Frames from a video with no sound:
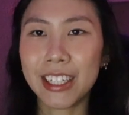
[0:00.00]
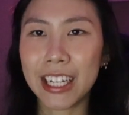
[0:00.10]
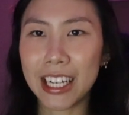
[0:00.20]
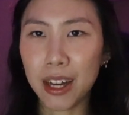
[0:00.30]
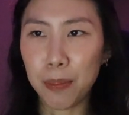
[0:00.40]

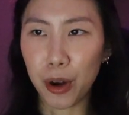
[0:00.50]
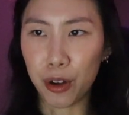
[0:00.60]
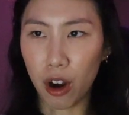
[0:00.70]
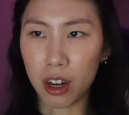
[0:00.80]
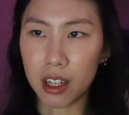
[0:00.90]
Tina
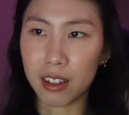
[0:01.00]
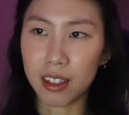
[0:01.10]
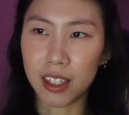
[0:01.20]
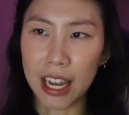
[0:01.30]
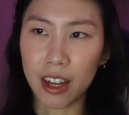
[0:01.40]
Bernardi
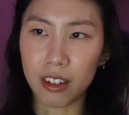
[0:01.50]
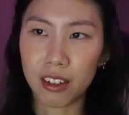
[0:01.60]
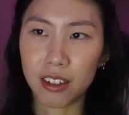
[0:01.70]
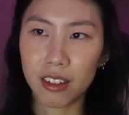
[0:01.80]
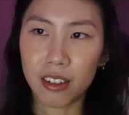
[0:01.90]

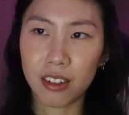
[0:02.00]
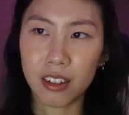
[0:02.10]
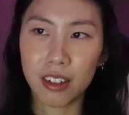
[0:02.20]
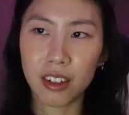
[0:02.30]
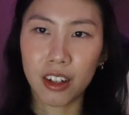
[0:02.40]
stands,
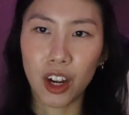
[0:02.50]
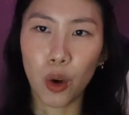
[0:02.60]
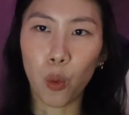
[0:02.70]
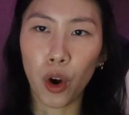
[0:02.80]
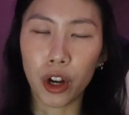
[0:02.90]

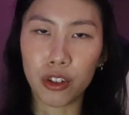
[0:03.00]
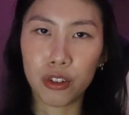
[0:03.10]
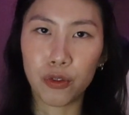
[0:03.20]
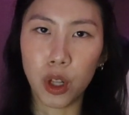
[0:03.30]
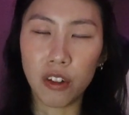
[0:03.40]
her
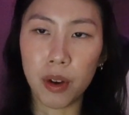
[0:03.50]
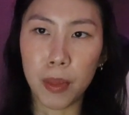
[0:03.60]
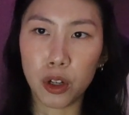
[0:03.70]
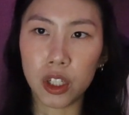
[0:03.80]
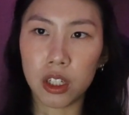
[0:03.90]
words full of
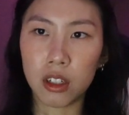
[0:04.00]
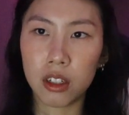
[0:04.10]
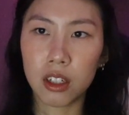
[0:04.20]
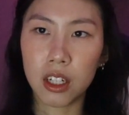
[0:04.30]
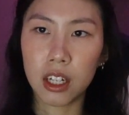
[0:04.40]

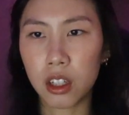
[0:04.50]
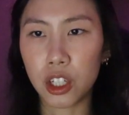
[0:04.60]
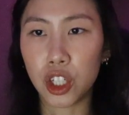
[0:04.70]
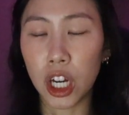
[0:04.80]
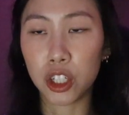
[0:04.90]
emotion.
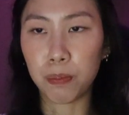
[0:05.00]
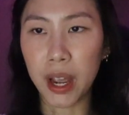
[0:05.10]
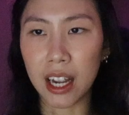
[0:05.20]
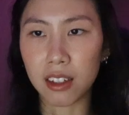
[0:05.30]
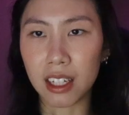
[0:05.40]
The judge
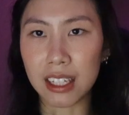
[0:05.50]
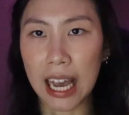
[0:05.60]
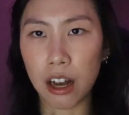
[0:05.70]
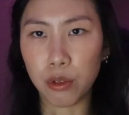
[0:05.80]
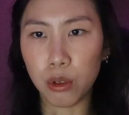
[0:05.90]
bangs his
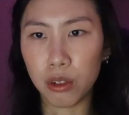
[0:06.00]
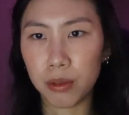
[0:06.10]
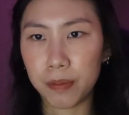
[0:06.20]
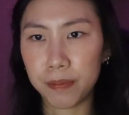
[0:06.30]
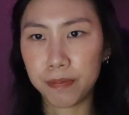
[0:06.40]
gavel.
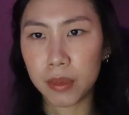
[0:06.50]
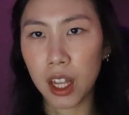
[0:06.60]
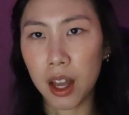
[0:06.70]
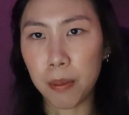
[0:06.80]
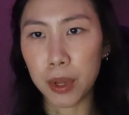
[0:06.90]

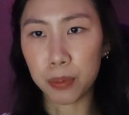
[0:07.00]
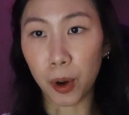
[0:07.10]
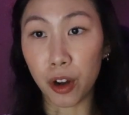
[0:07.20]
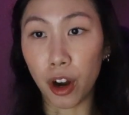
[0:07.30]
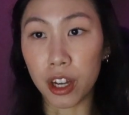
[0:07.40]
Miss
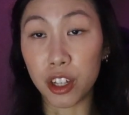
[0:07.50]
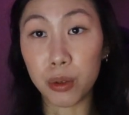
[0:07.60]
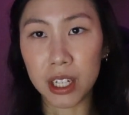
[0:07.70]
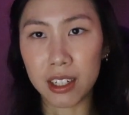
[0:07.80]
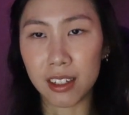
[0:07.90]
Bernardi,
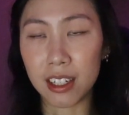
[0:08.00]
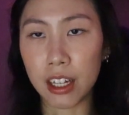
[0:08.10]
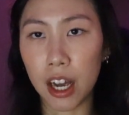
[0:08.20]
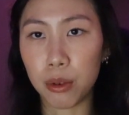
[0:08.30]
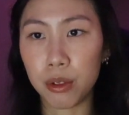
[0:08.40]
you need to sit
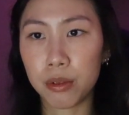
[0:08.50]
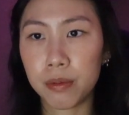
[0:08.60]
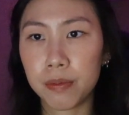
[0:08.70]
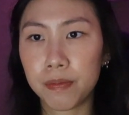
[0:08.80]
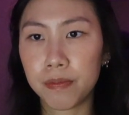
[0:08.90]
down.
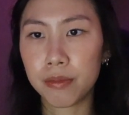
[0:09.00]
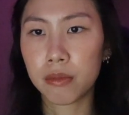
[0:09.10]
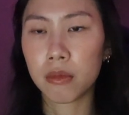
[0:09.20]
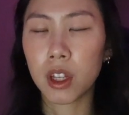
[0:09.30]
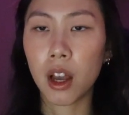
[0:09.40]

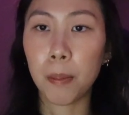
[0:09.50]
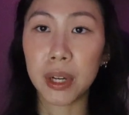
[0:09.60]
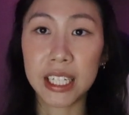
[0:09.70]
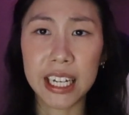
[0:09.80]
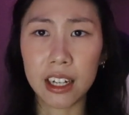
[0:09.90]

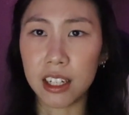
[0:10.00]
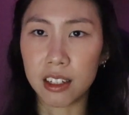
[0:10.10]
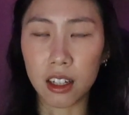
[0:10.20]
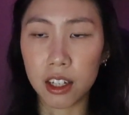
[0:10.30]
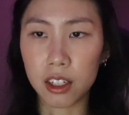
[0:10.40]
But Tina
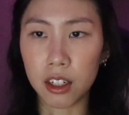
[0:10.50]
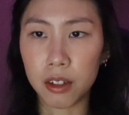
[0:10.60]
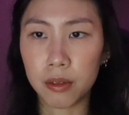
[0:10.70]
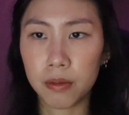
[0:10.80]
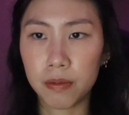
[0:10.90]
doesn't listen.